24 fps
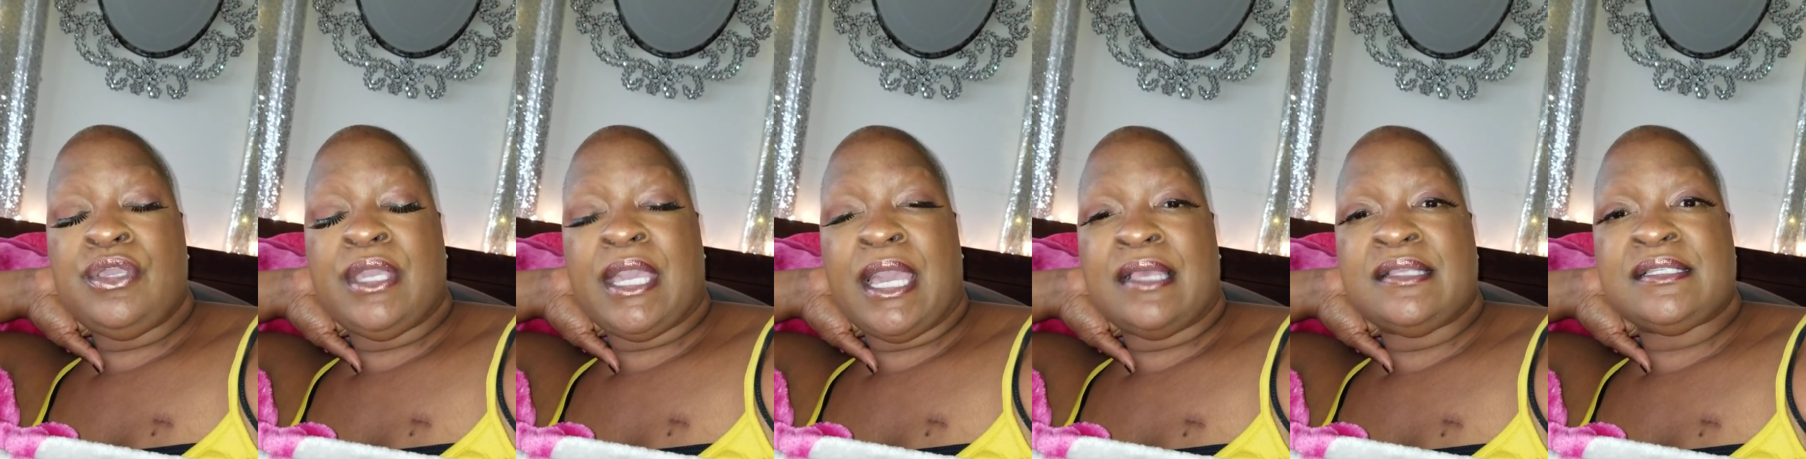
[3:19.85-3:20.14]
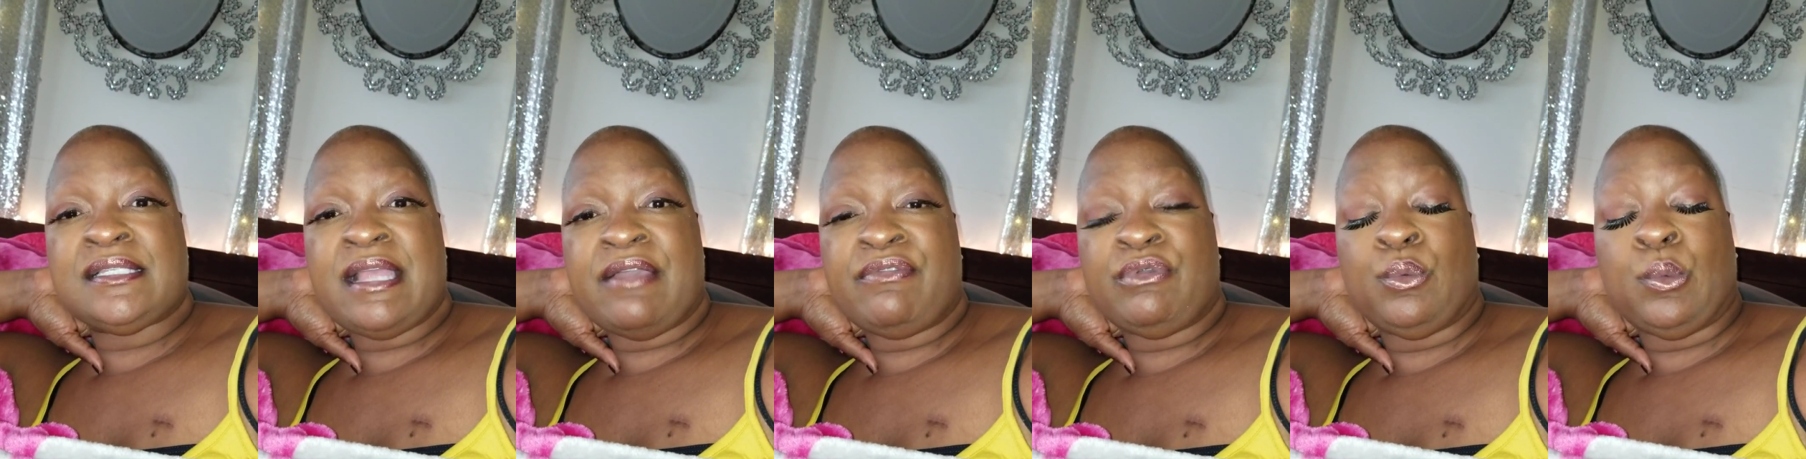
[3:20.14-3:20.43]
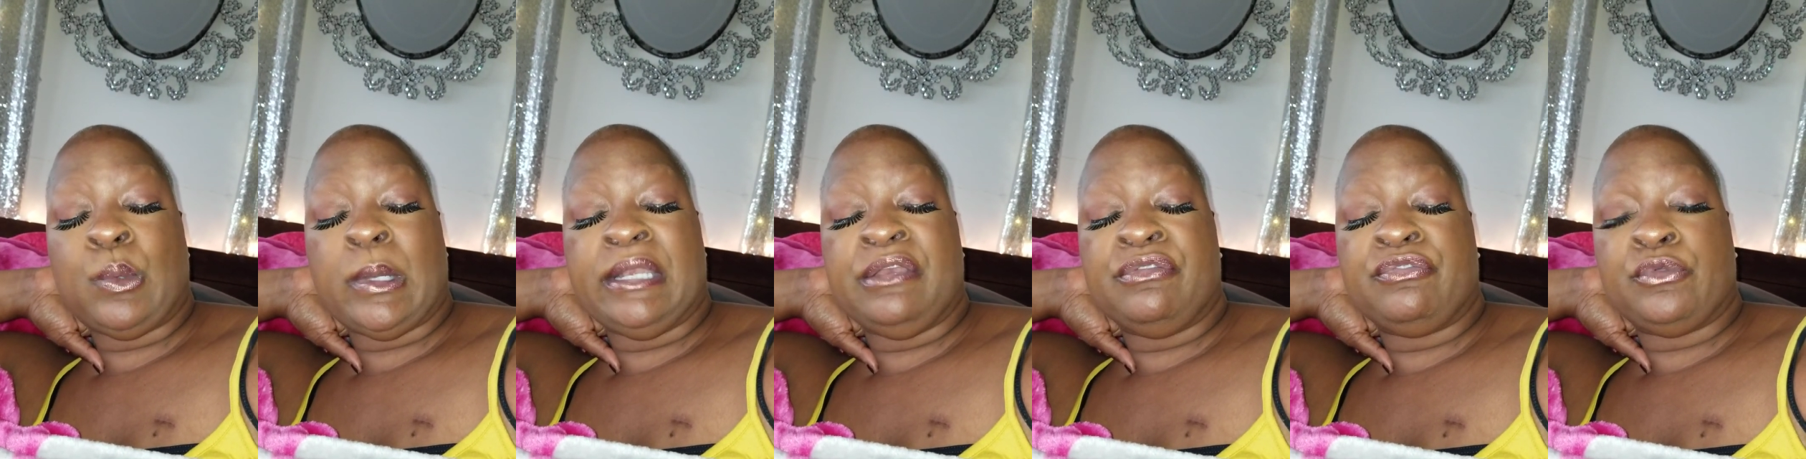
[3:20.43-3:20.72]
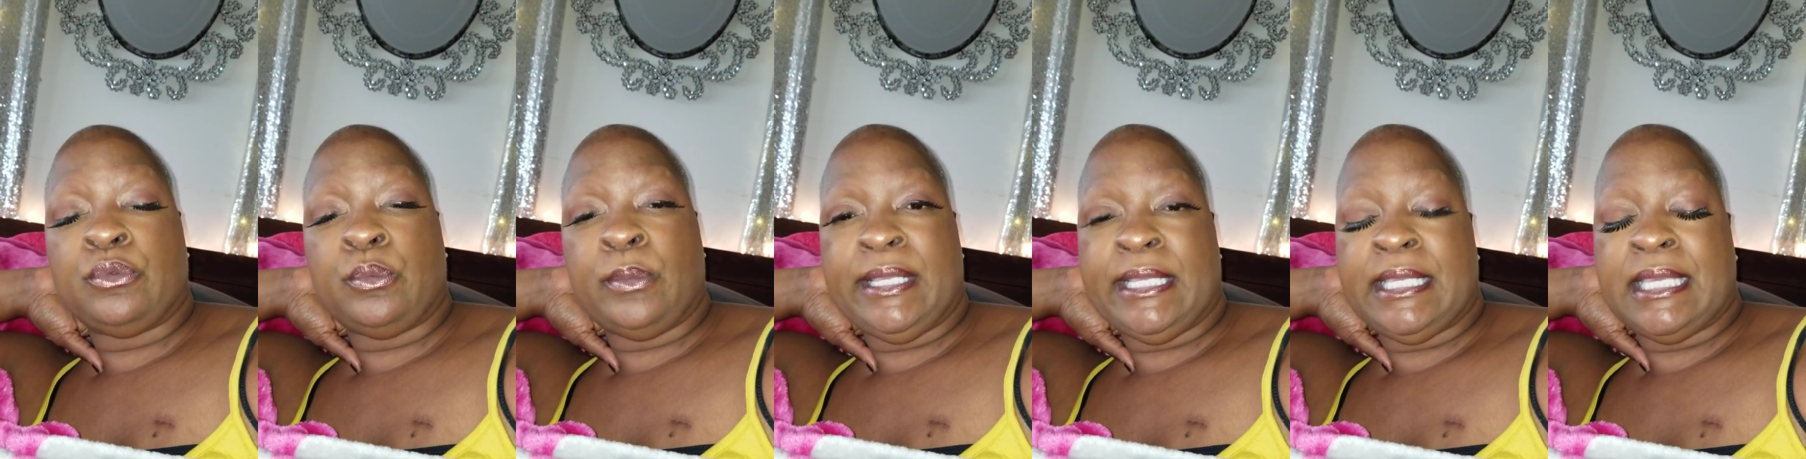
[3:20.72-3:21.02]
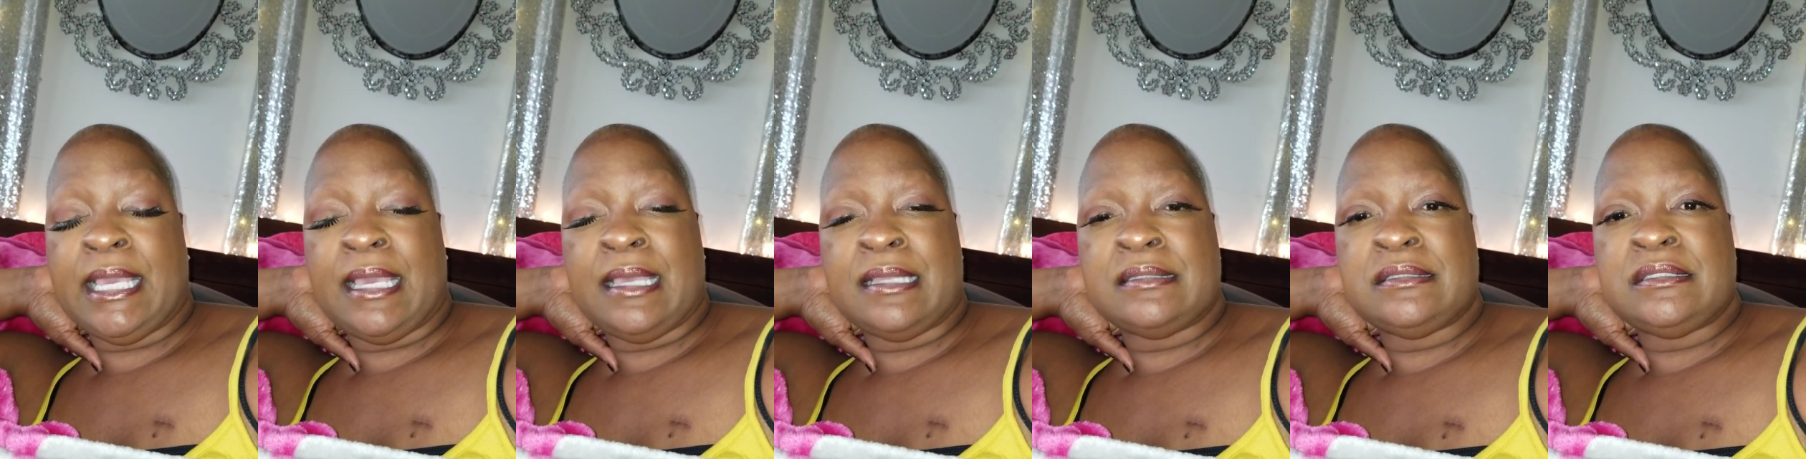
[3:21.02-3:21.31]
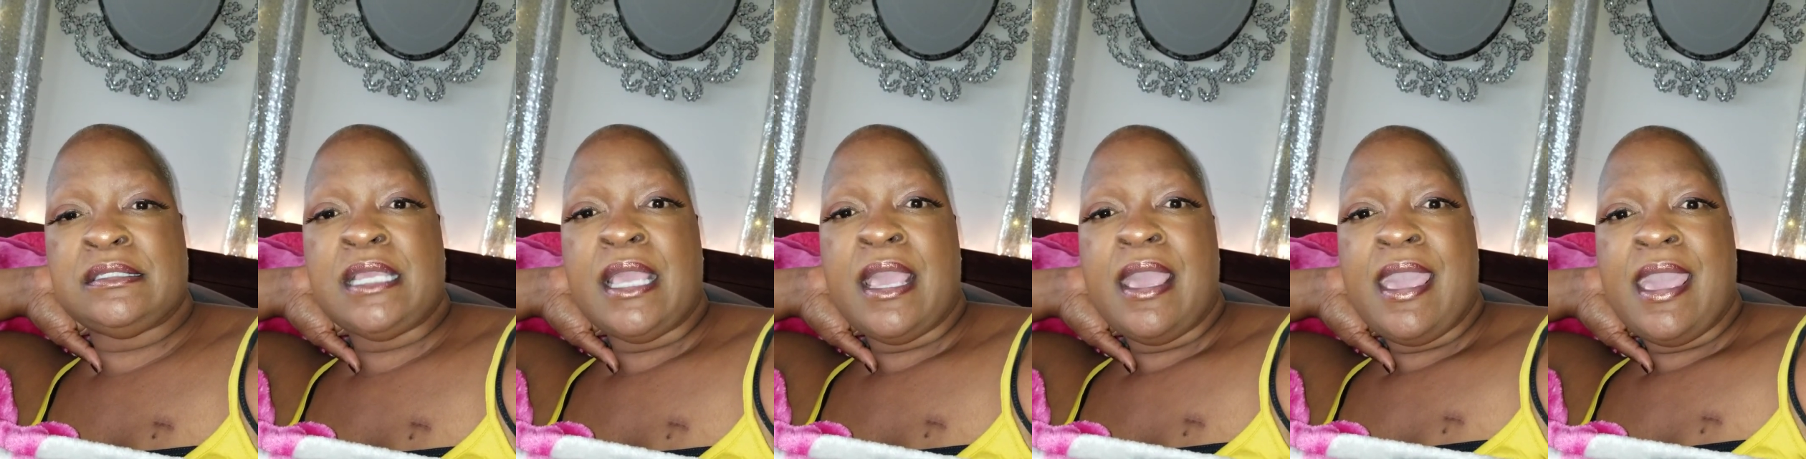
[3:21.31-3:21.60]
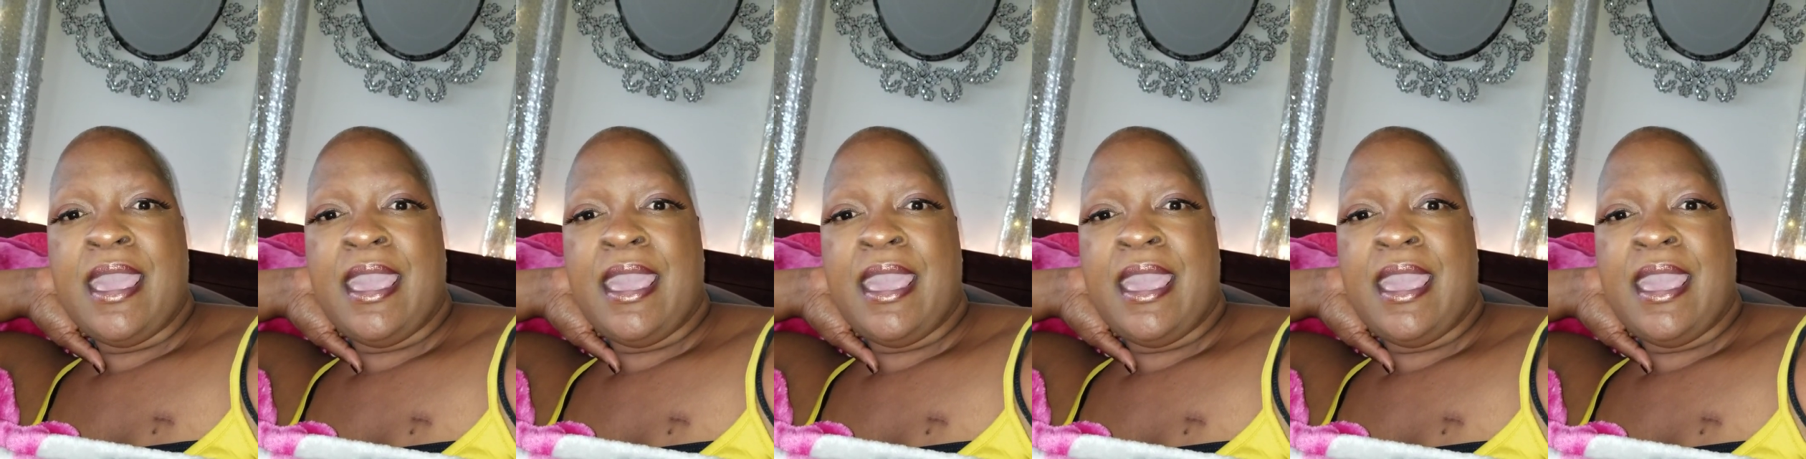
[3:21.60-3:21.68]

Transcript: you guys to have a wonderful weekend,